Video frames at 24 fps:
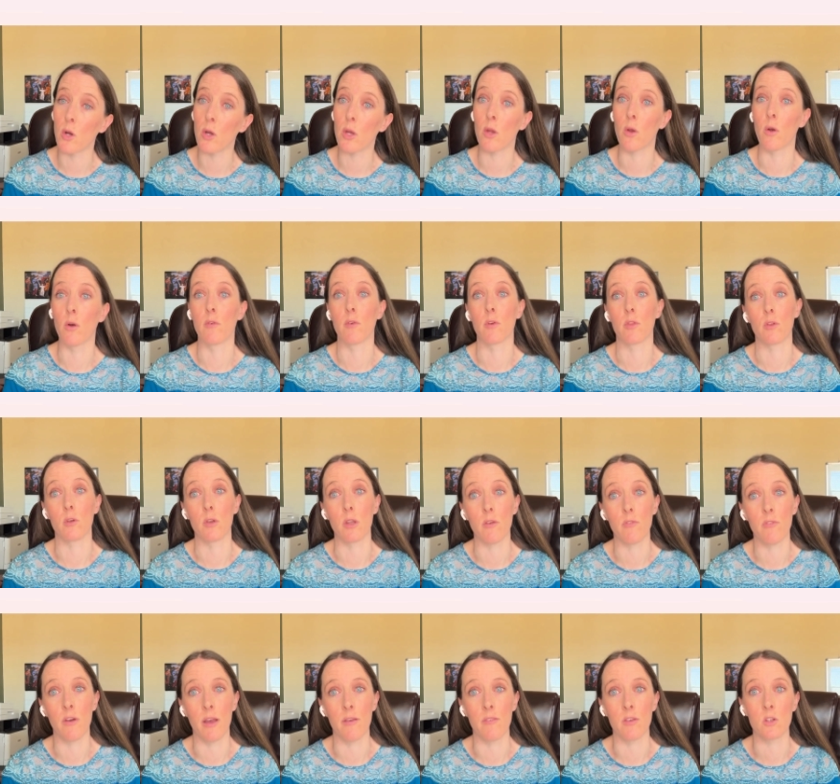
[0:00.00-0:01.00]
you're over
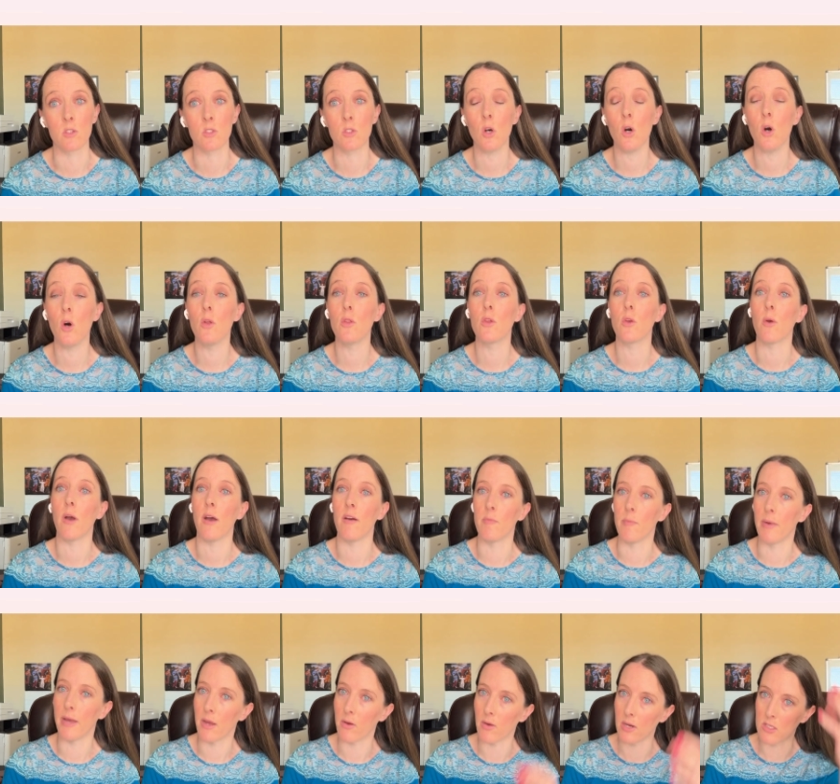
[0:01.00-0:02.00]
35 years old, you have
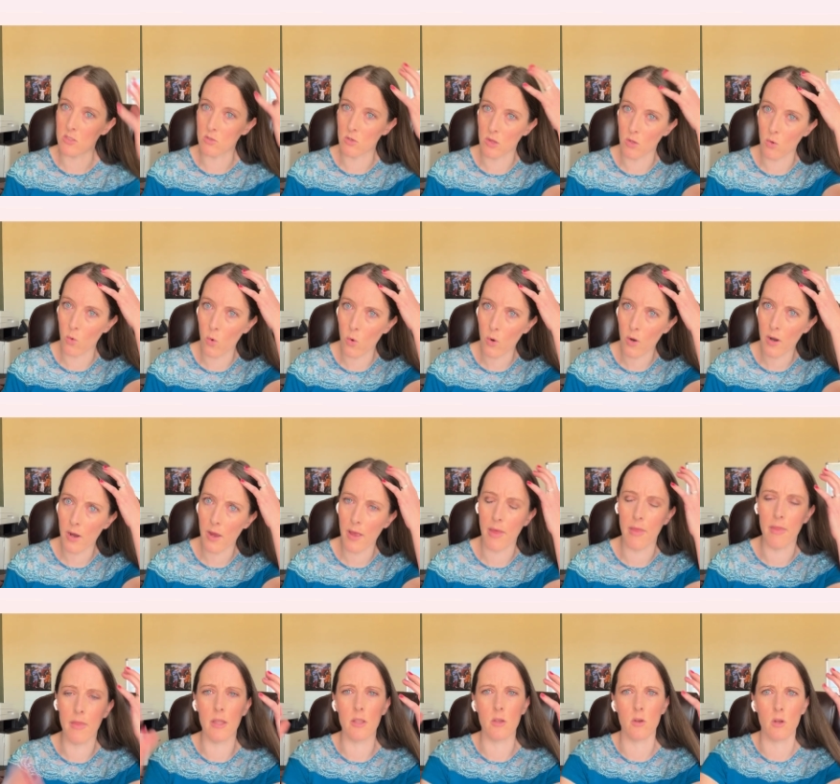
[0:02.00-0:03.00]
migraines with aura,
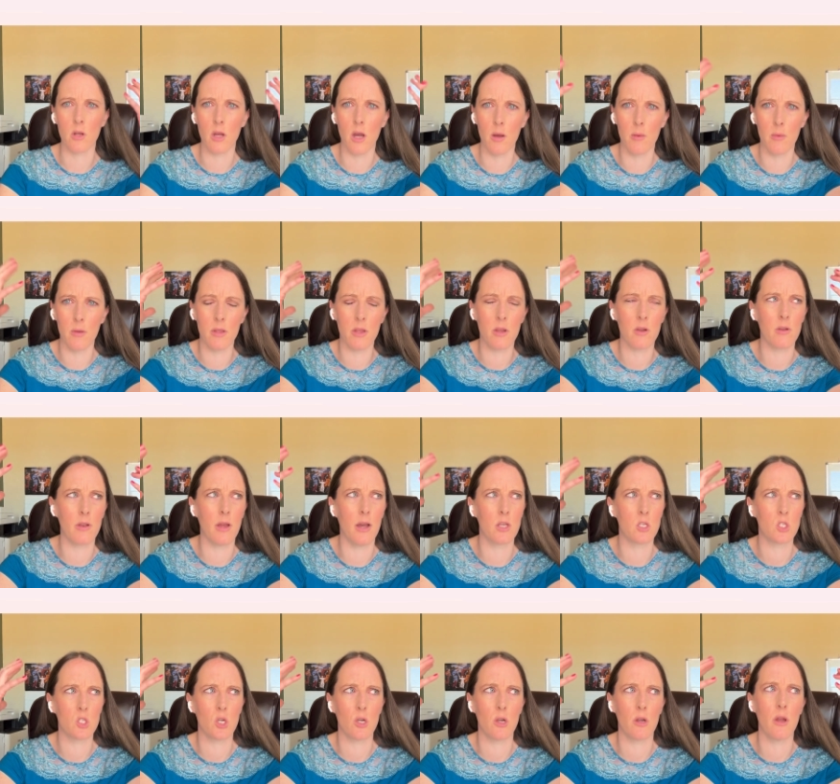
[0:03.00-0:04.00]
and then you're not
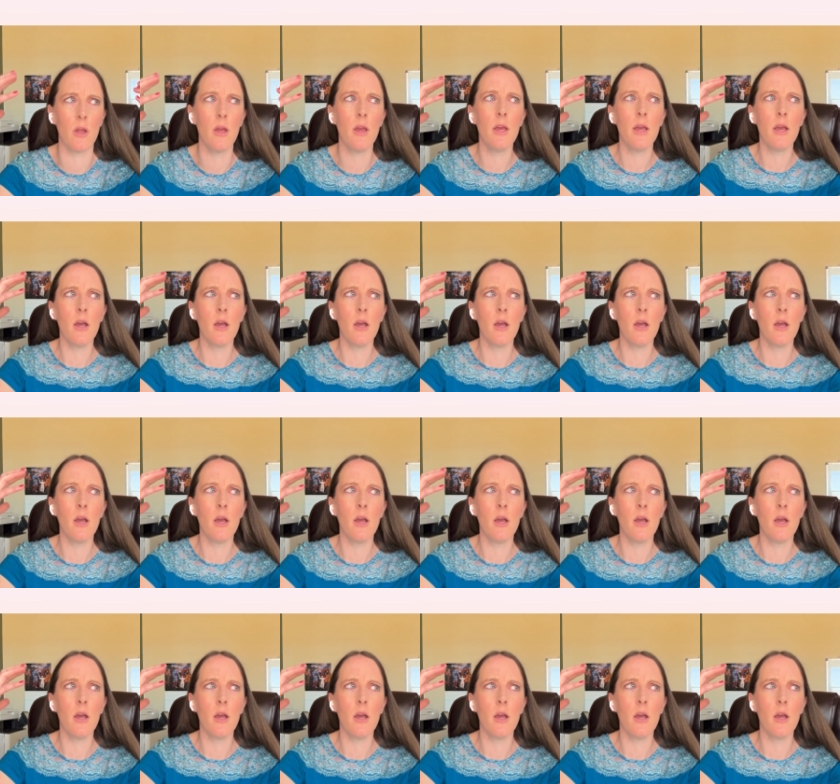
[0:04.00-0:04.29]
sure,